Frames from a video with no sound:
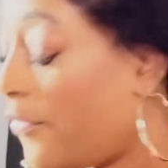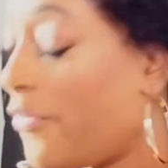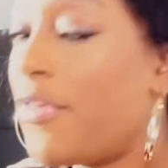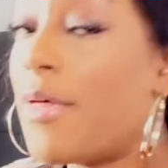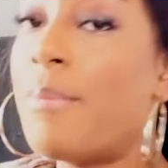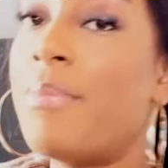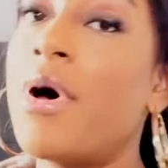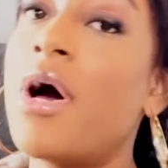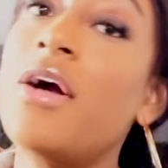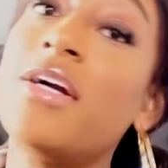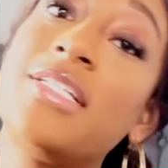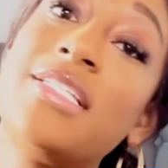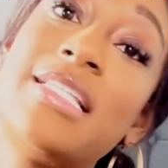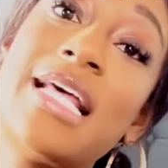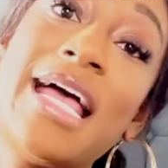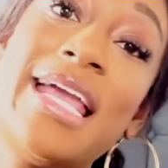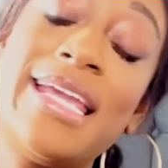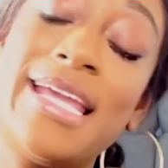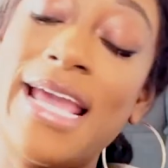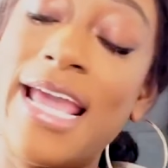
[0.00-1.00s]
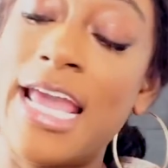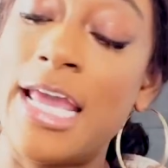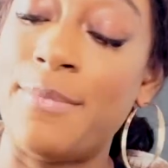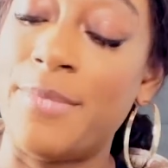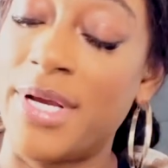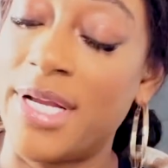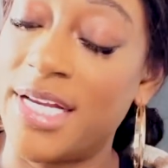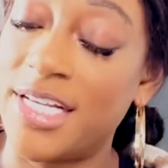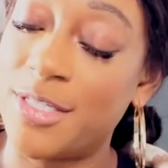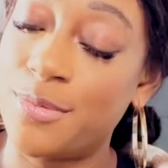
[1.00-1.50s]
The box that it came
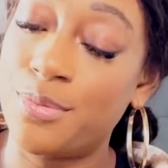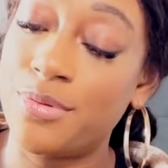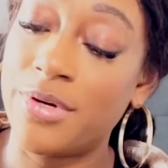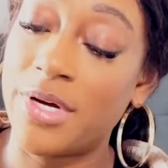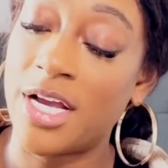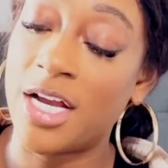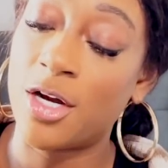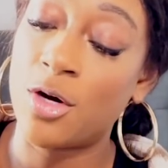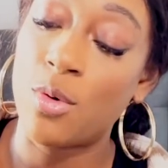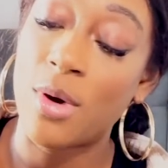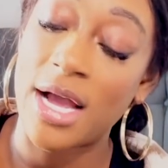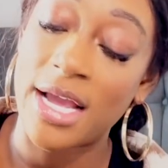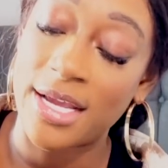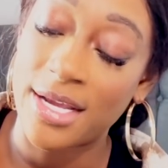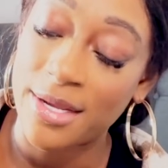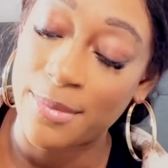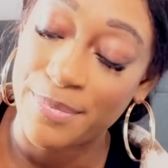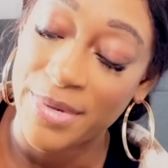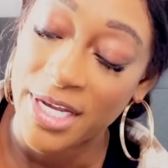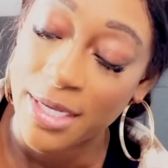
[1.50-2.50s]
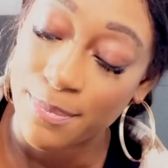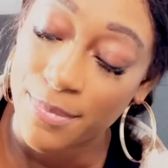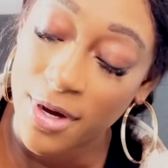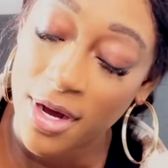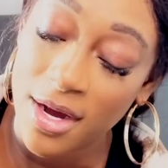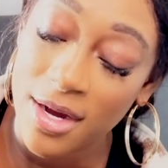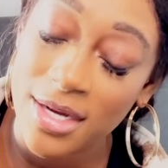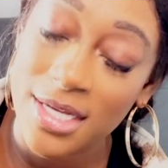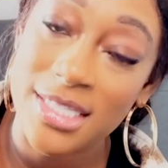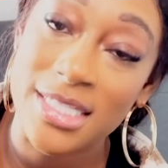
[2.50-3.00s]
in, it's quite a big
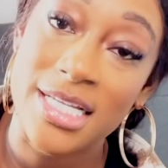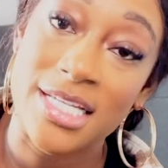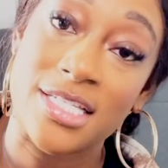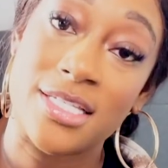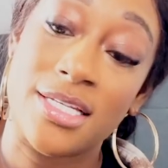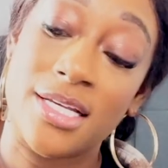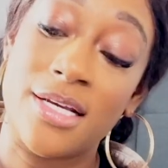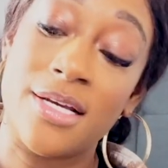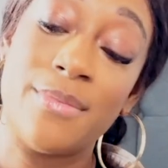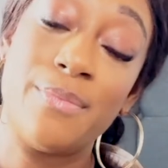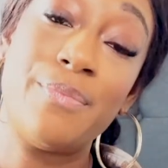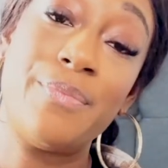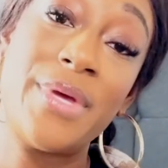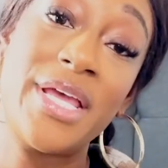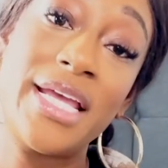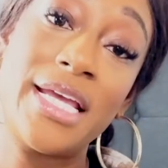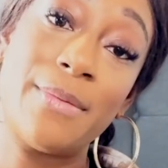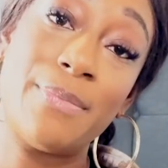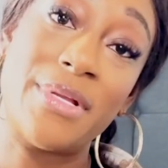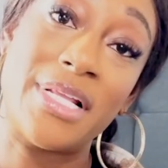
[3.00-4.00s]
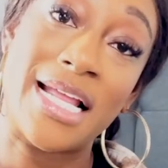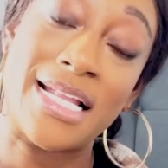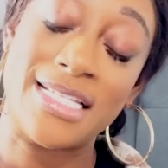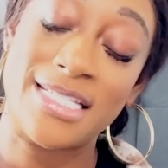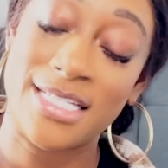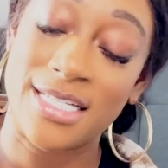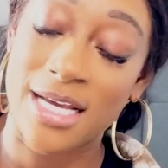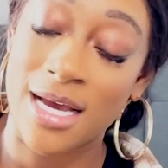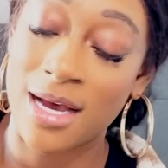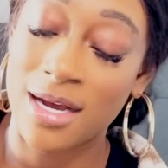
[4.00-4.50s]
box. It's a big
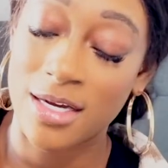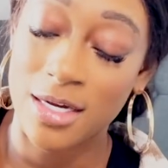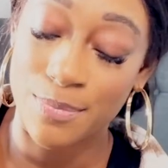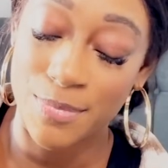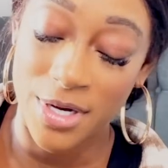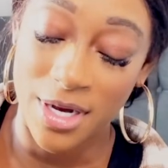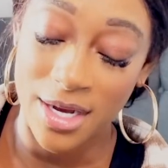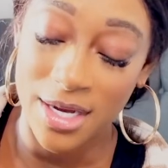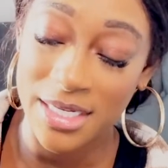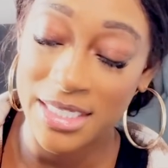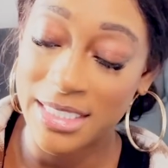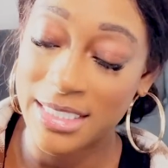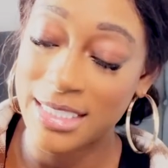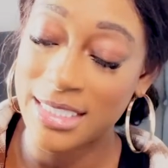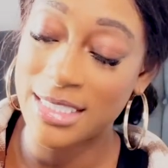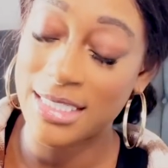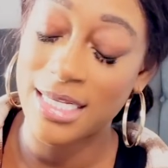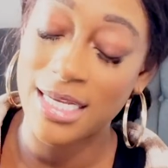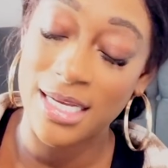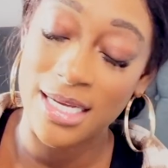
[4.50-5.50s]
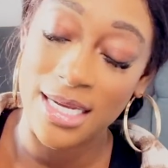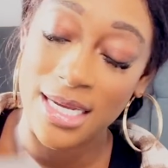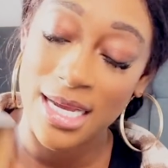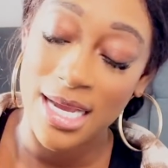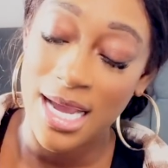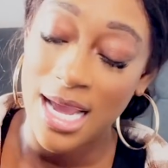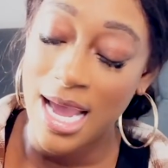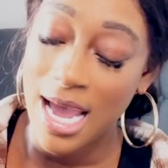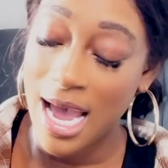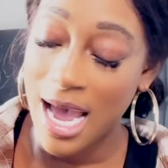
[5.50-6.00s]
Balenciaga box,
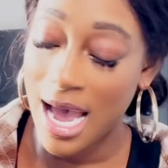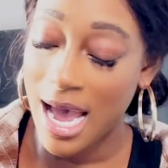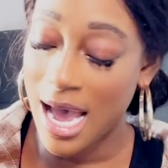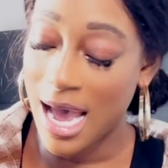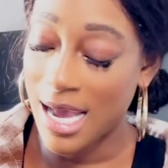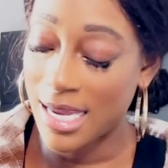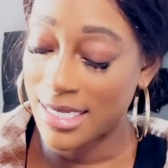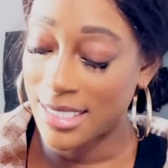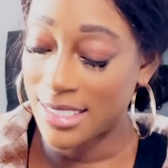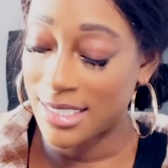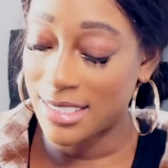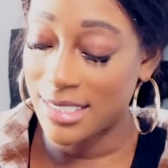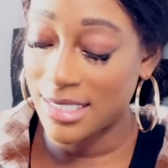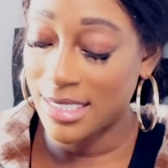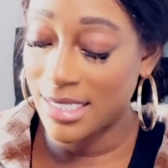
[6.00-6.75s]
and